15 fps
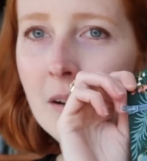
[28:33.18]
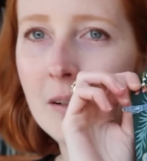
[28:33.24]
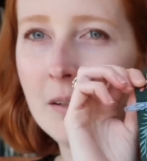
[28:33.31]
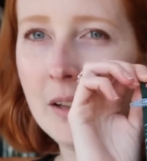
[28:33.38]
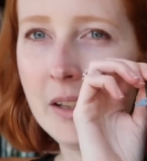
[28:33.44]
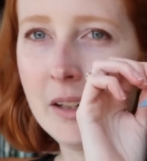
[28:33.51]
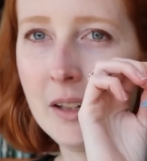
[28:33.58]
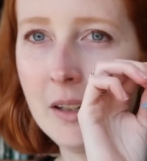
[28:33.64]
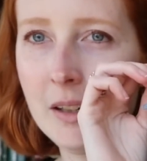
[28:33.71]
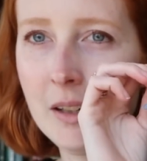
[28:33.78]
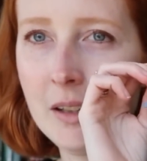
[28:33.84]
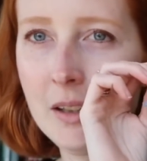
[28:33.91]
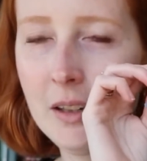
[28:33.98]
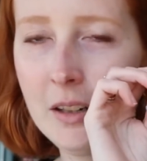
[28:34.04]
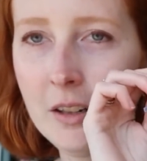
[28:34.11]
I'll link it
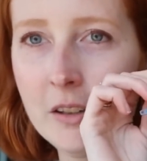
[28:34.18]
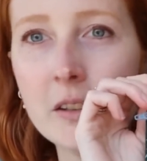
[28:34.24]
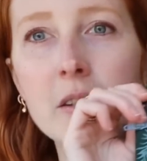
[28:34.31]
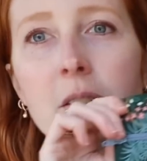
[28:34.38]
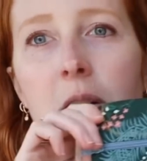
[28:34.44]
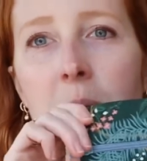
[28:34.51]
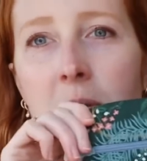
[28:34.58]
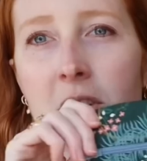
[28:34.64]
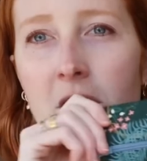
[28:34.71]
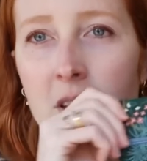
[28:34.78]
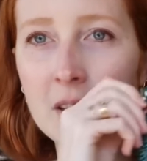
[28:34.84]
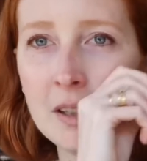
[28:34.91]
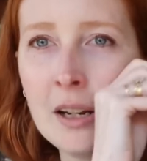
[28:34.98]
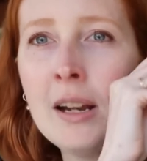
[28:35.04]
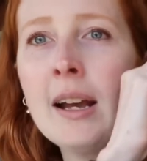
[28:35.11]
in the
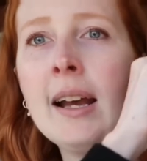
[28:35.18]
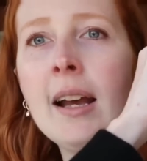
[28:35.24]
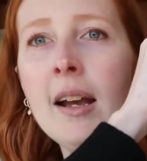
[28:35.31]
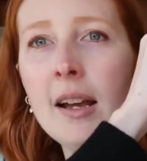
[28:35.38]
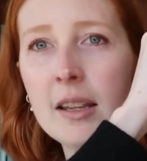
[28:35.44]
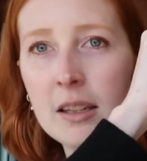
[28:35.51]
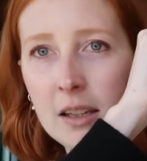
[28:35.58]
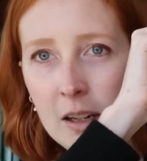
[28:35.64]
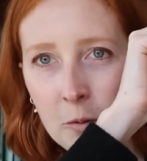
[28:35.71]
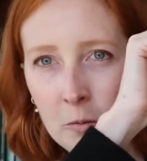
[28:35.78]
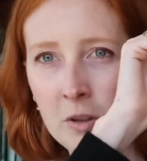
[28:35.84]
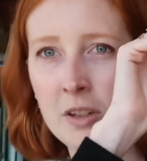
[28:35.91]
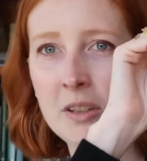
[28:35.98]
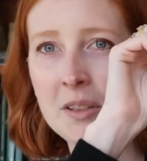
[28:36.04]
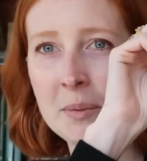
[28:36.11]
description. And then I
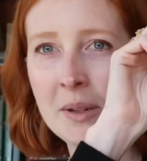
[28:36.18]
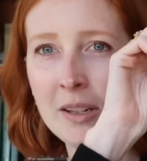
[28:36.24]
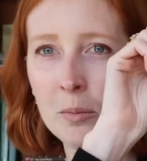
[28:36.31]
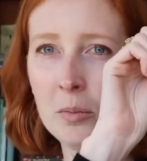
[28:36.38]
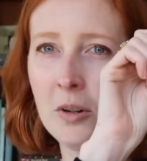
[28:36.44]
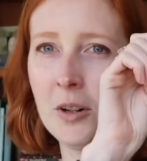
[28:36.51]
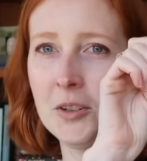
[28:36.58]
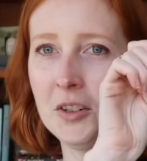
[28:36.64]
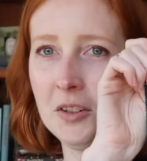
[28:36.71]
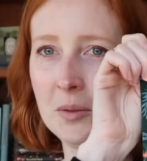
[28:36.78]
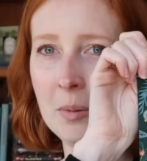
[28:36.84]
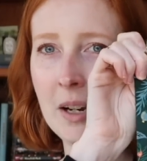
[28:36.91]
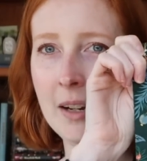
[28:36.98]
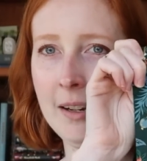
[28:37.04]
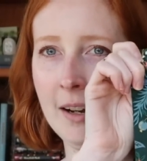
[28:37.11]
wanted to make a project
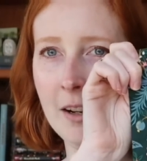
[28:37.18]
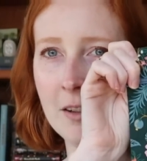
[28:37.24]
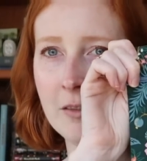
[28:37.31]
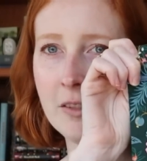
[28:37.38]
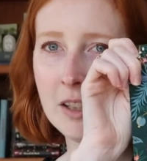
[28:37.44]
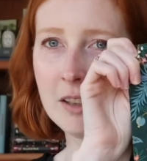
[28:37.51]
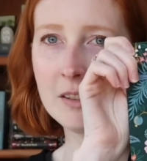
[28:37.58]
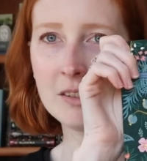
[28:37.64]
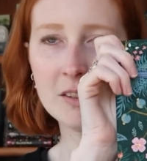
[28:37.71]
bag out of it,